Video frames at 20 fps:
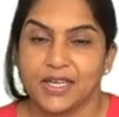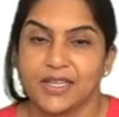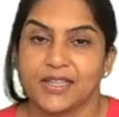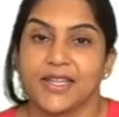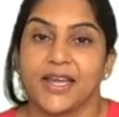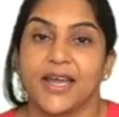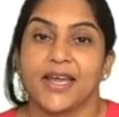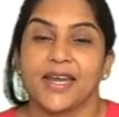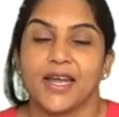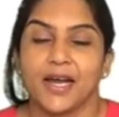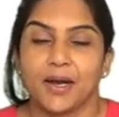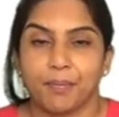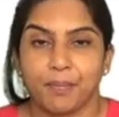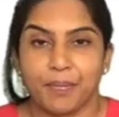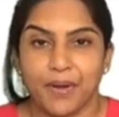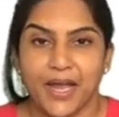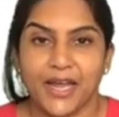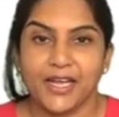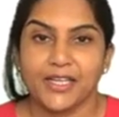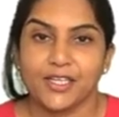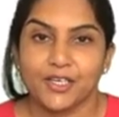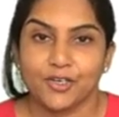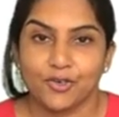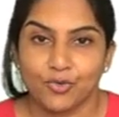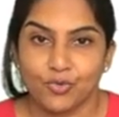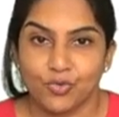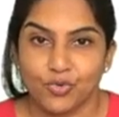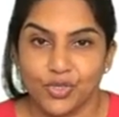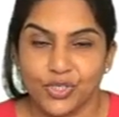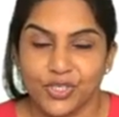Then apply the
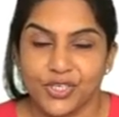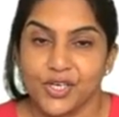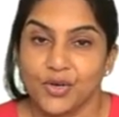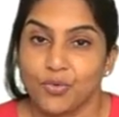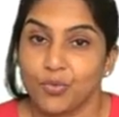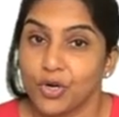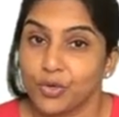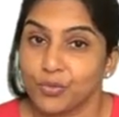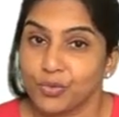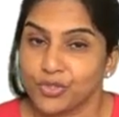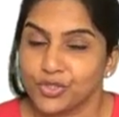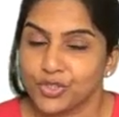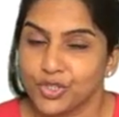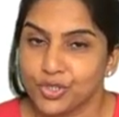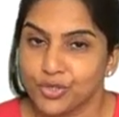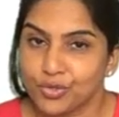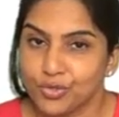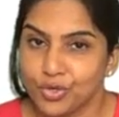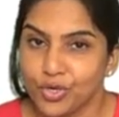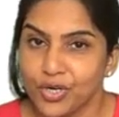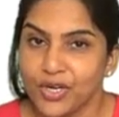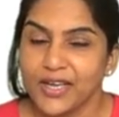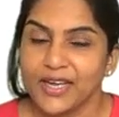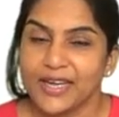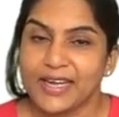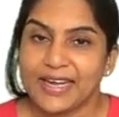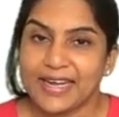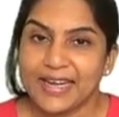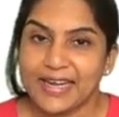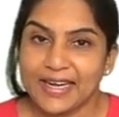rules. What was the rule?
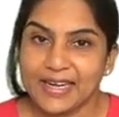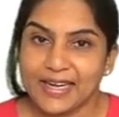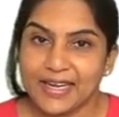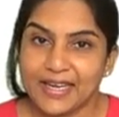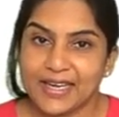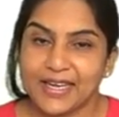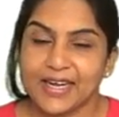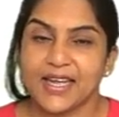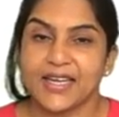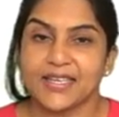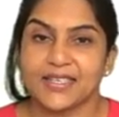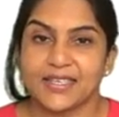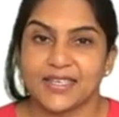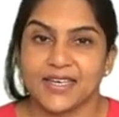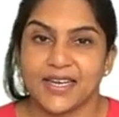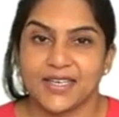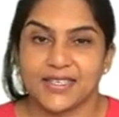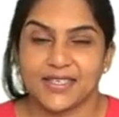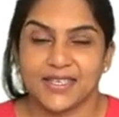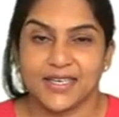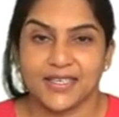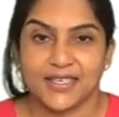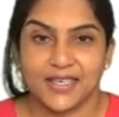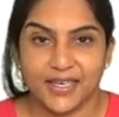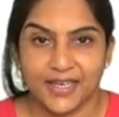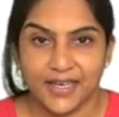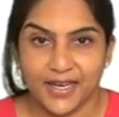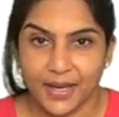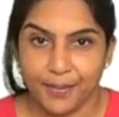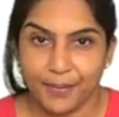Increase in asset
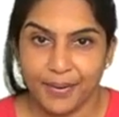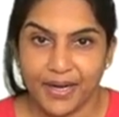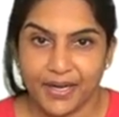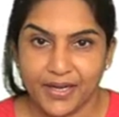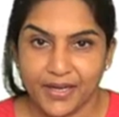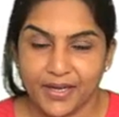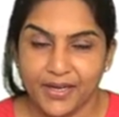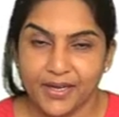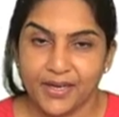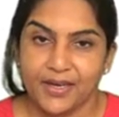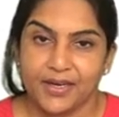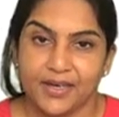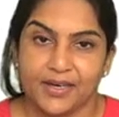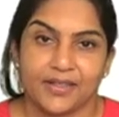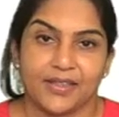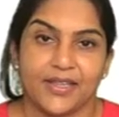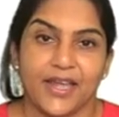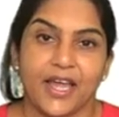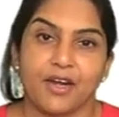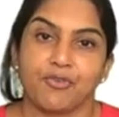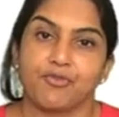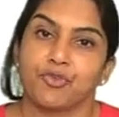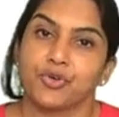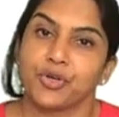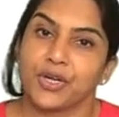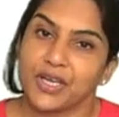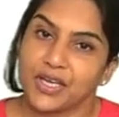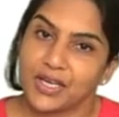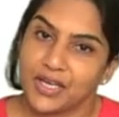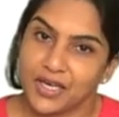debit, therefore
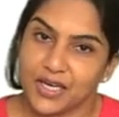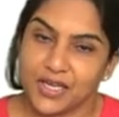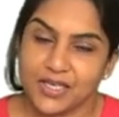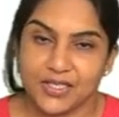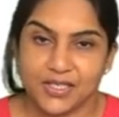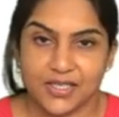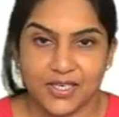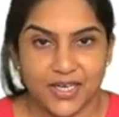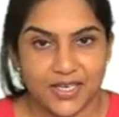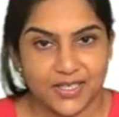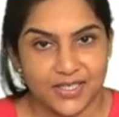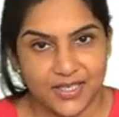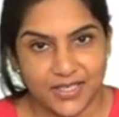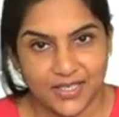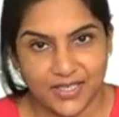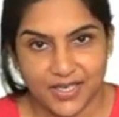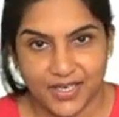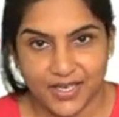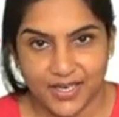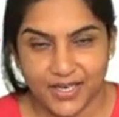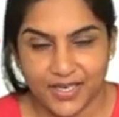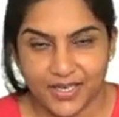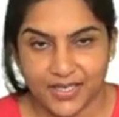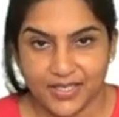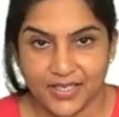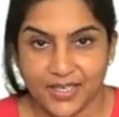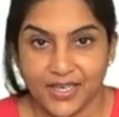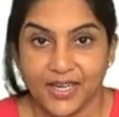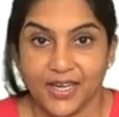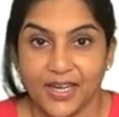decrease in asset credit.
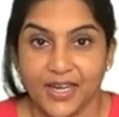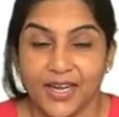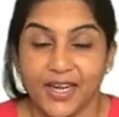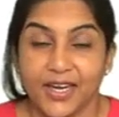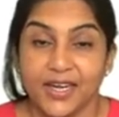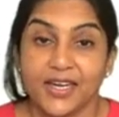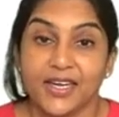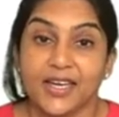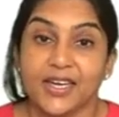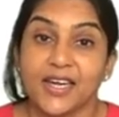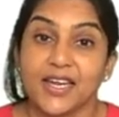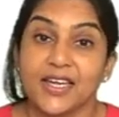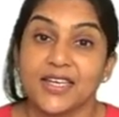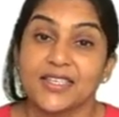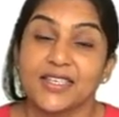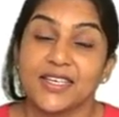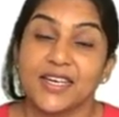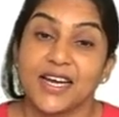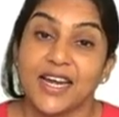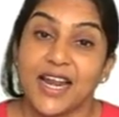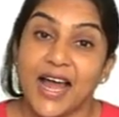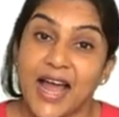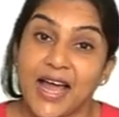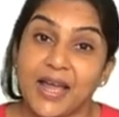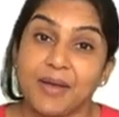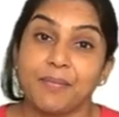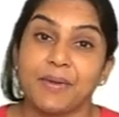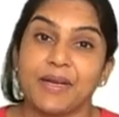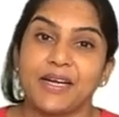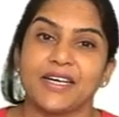Increase in
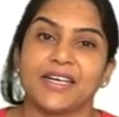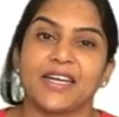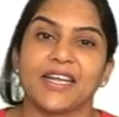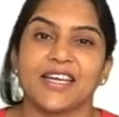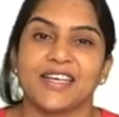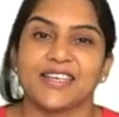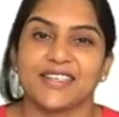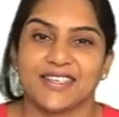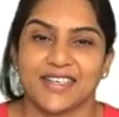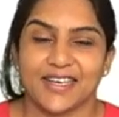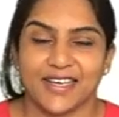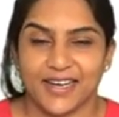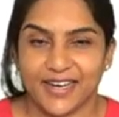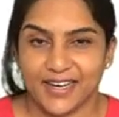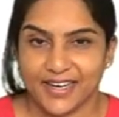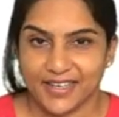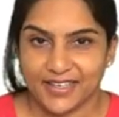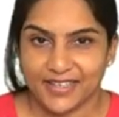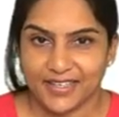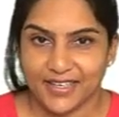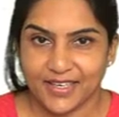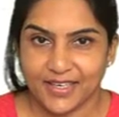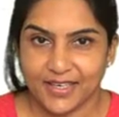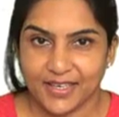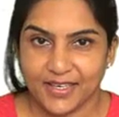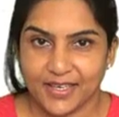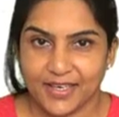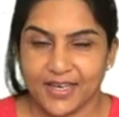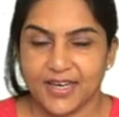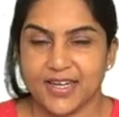liability is credit.
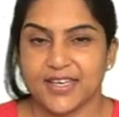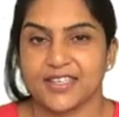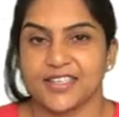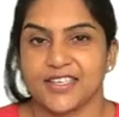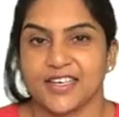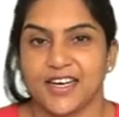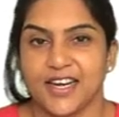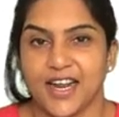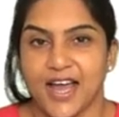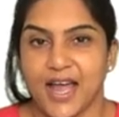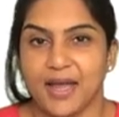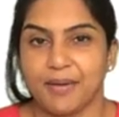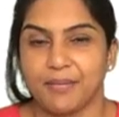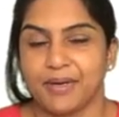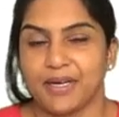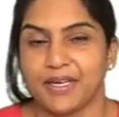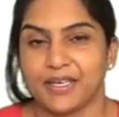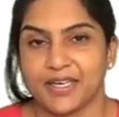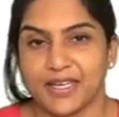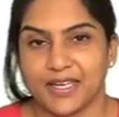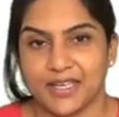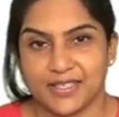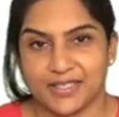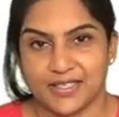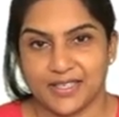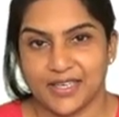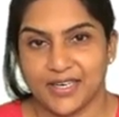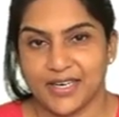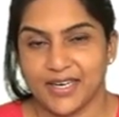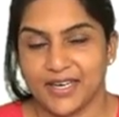Increase in liability
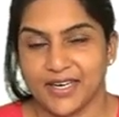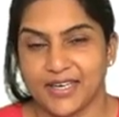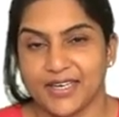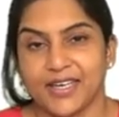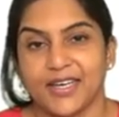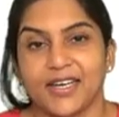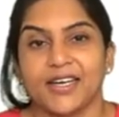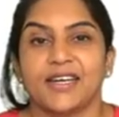is credit.